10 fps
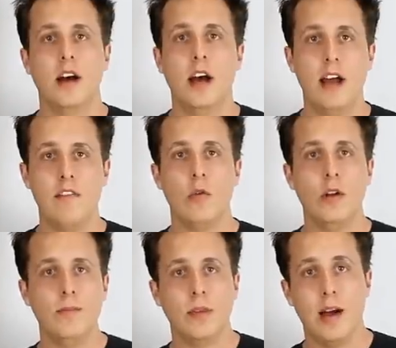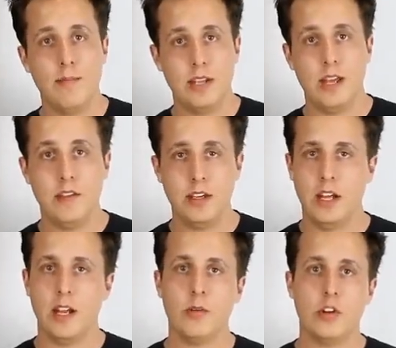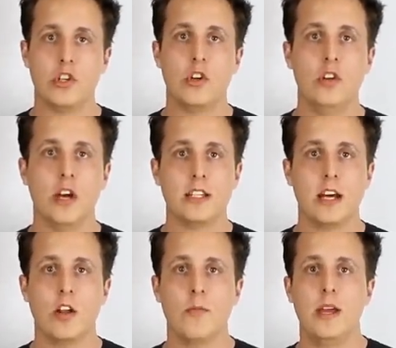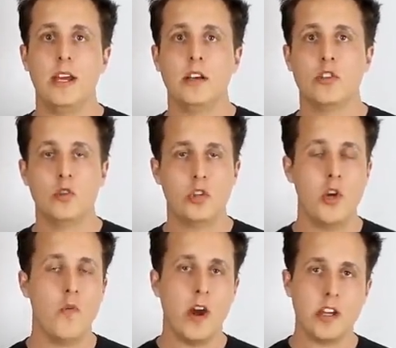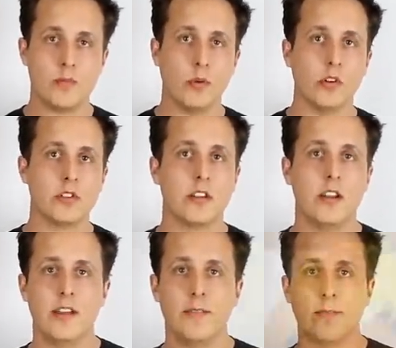Hi everyone, I'm Davy and I'm going to show you guys how to make sushi rice balls today.